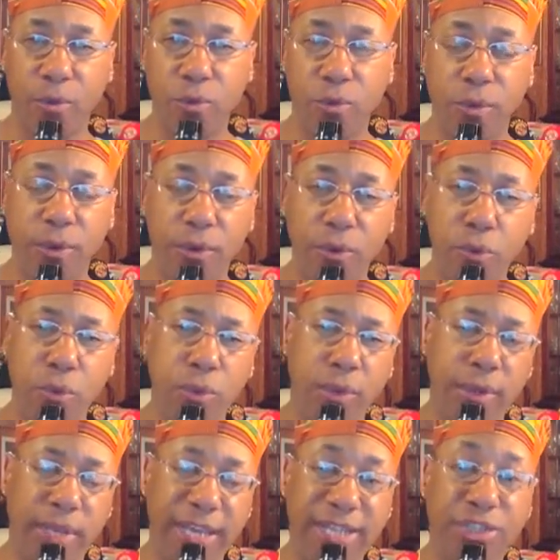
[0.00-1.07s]
who
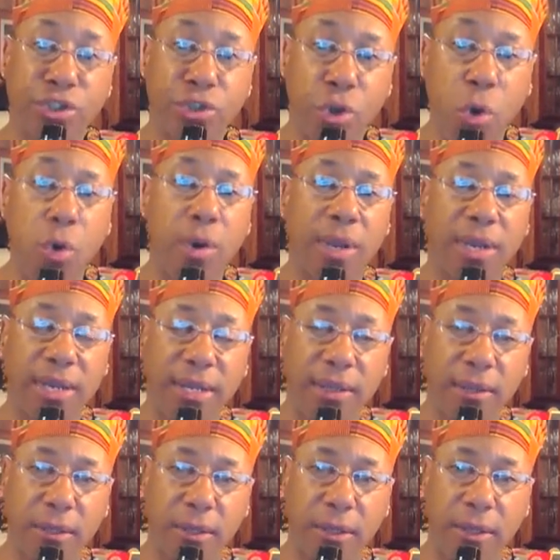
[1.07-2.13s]

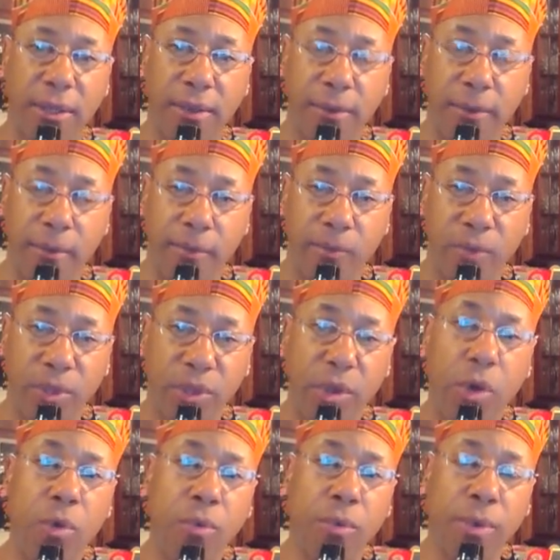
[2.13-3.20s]
historically
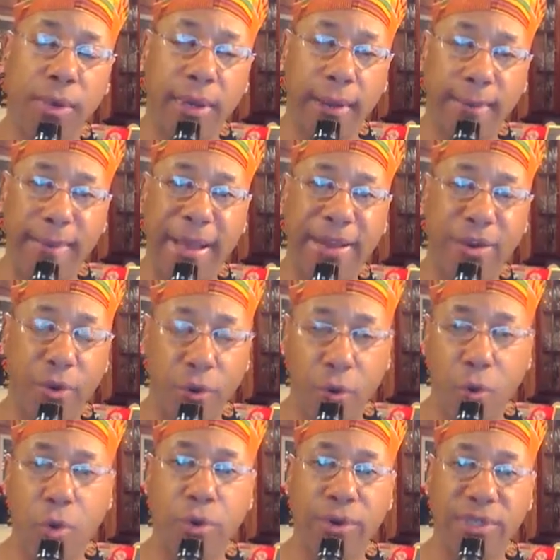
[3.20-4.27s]
know about the
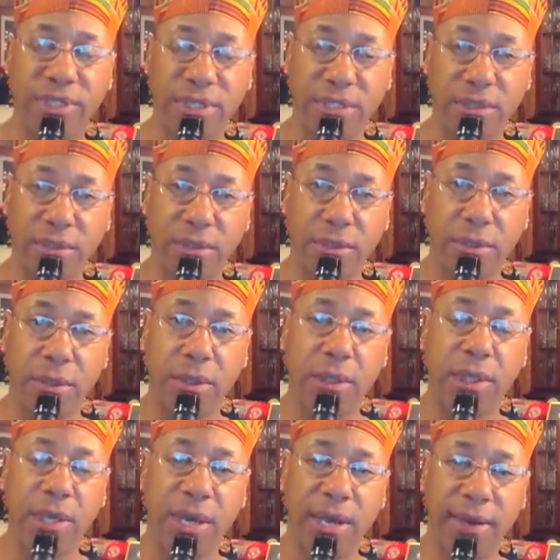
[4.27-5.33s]
origins
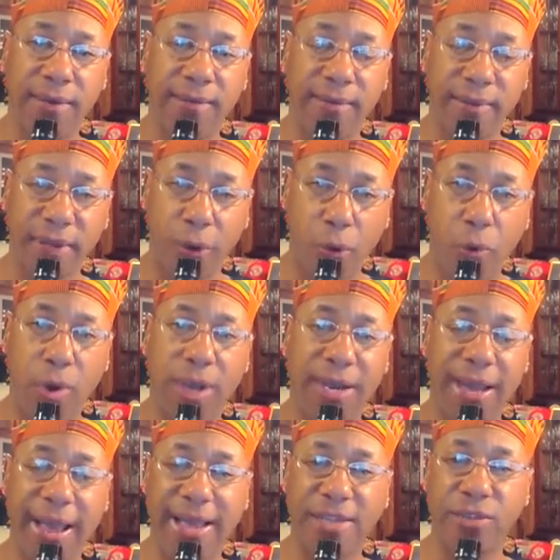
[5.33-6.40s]
of
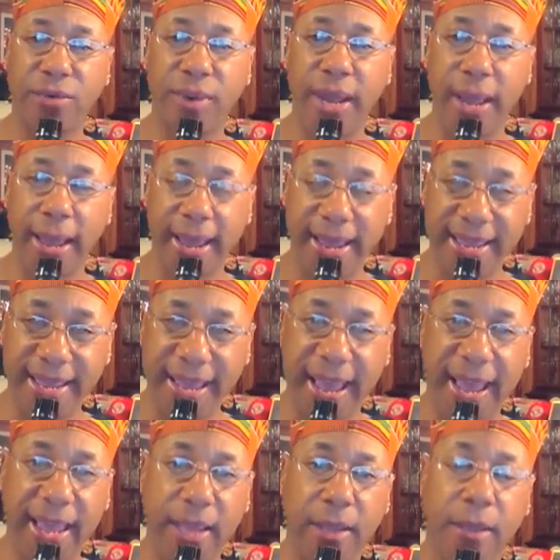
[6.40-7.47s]
organized crime and
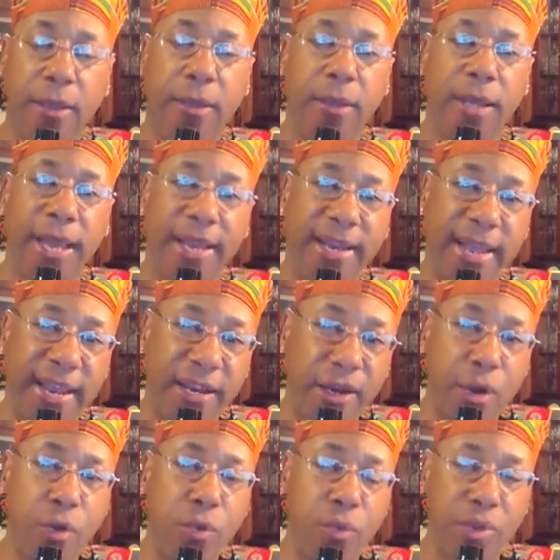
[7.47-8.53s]
gang, and they
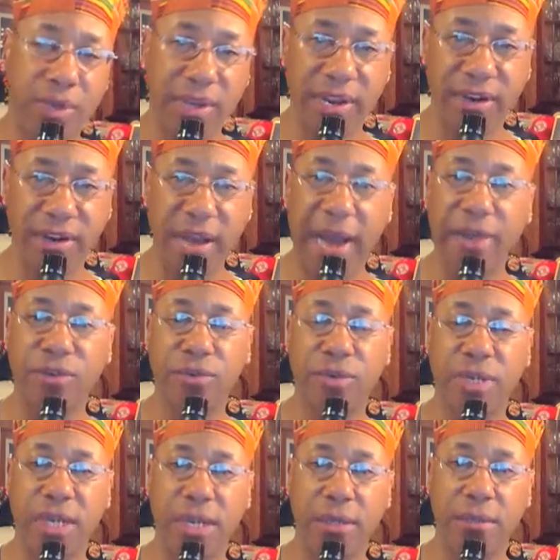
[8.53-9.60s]
know what their
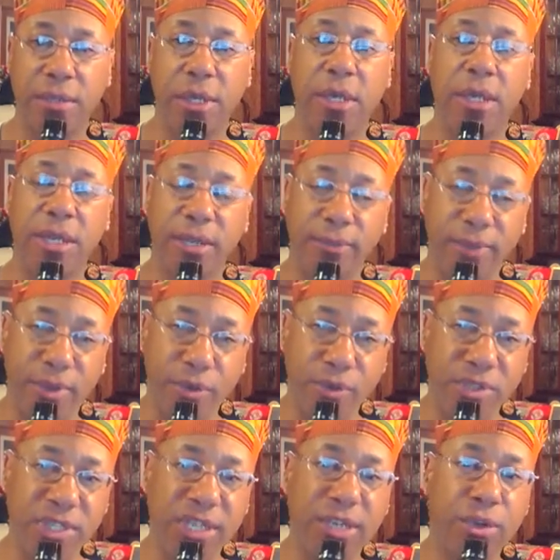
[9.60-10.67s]
doctrine is. When
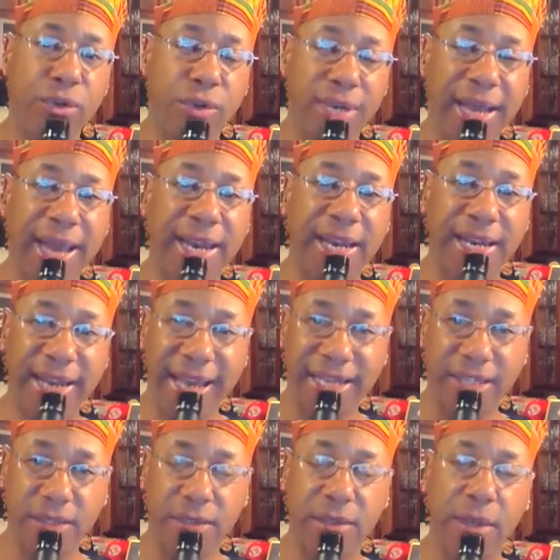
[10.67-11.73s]
you see the United
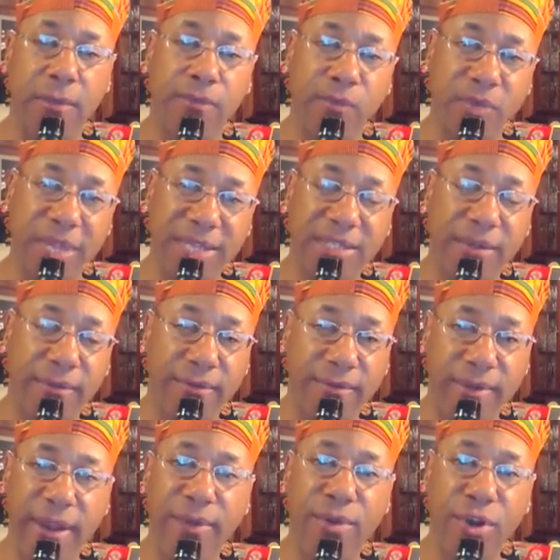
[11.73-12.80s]
Nations, that's a
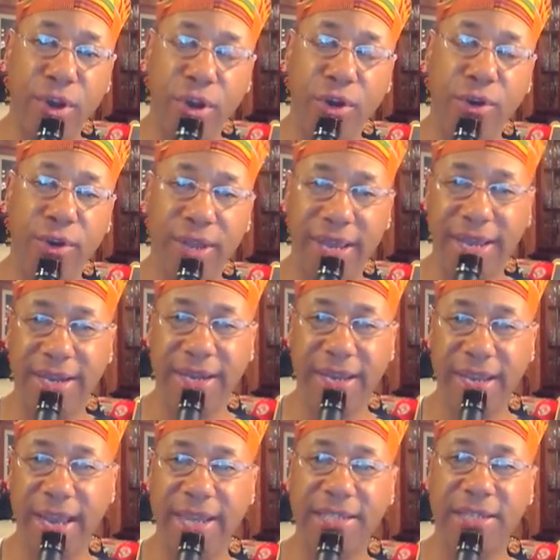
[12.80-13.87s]
very clear
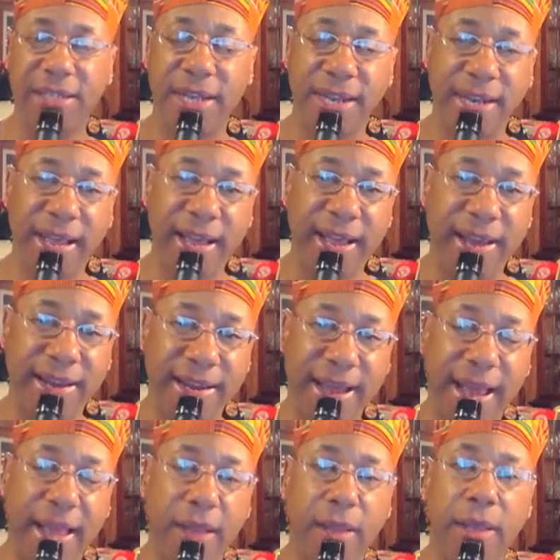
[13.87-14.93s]
indication that they are
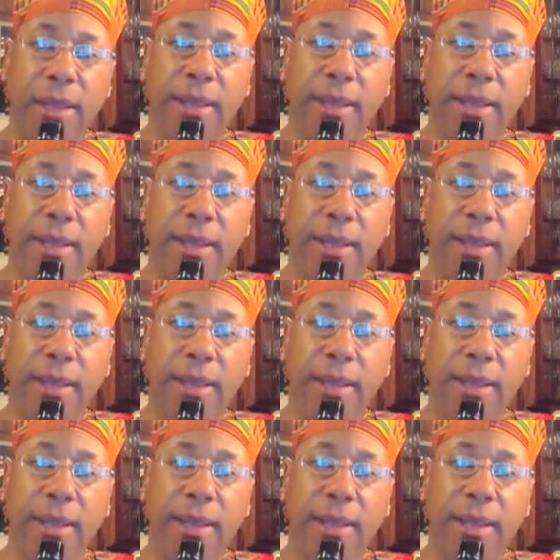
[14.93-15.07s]
not